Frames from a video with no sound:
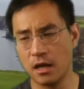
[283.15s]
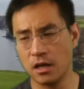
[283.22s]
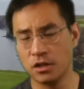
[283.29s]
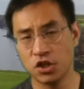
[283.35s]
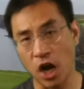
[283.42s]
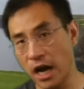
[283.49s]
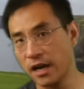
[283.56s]

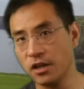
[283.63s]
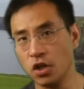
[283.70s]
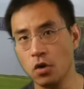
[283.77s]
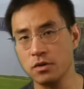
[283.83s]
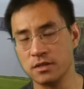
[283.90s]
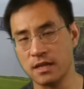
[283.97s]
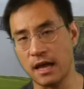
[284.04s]
China
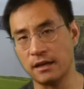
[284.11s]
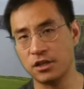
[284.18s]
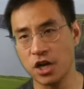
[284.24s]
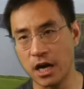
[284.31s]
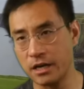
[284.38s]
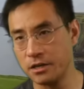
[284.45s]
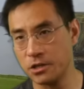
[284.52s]
knows that.
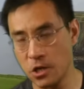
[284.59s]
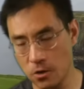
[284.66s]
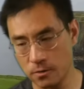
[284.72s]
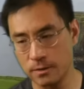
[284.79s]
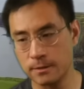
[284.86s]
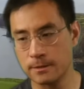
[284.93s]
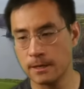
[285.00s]
China
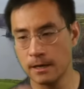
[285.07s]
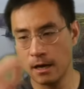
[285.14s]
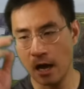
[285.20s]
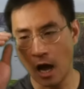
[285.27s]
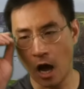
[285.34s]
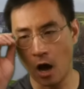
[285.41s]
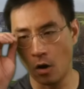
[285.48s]
knows
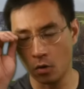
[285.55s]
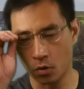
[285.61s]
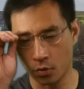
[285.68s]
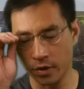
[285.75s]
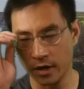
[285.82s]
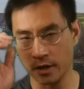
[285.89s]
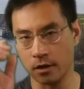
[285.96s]
how
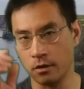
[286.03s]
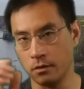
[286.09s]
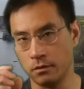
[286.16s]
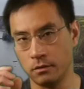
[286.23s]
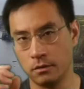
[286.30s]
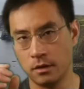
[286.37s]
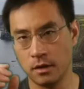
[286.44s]

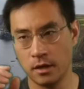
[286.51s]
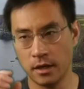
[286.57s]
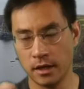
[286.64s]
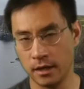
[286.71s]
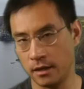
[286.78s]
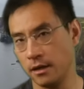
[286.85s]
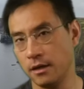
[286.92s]
critical
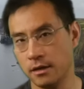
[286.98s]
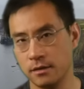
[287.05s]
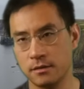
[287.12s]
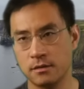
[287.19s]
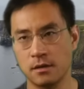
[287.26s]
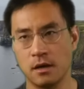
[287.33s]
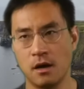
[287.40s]
it
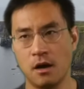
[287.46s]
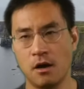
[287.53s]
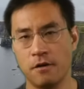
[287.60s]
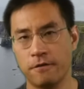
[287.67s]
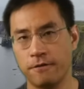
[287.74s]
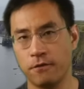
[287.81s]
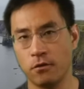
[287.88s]
is
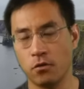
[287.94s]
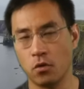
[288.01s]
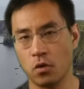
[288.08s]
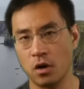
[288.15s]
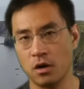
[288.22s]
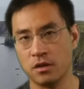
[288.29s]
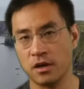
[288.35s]

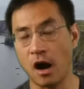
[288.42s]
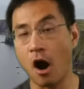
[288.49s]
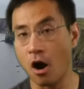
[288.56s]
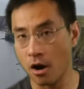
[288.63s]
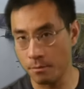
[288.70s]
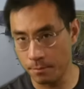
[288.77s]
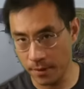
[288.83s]
for the
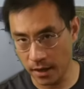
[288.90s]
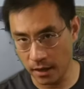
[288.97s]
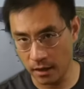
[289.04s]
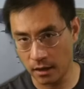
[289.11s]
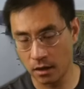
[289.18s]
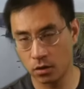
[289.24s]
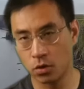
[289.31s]

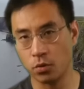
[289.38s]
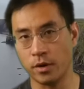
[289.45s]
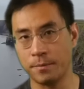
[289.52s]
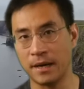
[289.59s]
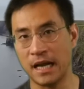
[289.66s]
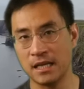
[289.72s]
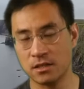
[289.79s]
RMB to
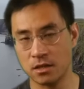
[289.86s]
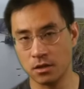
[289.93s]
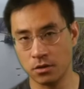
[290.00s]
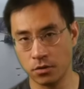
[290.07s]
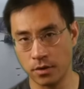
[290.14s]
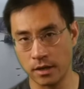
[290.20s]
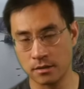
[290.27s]
replace the
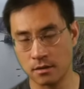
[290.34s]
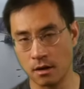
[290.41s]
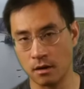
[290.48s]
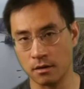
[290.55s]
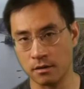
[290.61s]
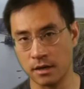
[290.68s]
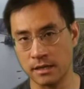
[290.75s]
US
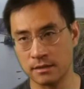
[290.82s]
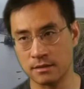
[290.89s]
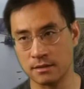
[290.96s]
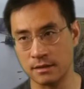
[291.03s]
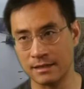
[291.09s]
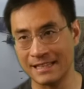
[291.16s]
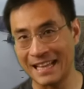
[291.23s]
dollar as
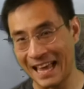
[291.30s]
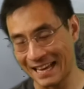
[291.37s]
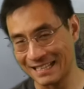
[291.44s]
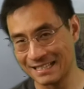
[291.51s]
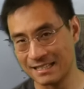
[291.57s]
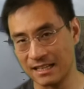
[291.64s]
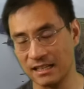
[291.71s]
the
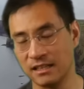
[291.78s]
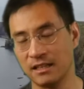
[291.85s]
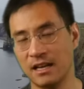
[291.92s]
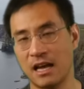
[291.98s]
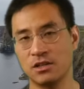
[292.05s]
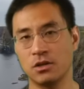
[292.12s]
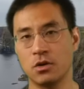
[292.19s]
next
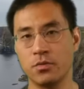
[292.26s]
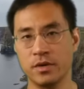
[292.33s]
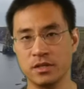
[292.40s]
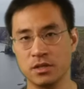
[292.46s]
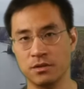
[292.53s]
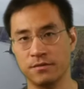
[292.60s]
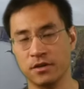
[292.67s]
international
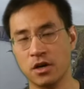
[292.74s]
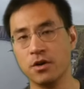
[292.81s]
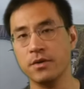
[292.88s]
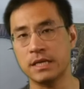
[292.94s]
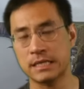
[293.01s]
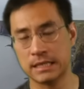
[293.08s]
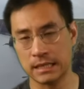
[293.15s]
reserve
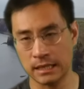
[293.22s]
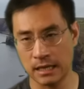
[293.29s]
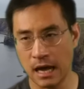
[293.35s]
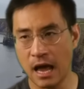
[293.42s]
currency.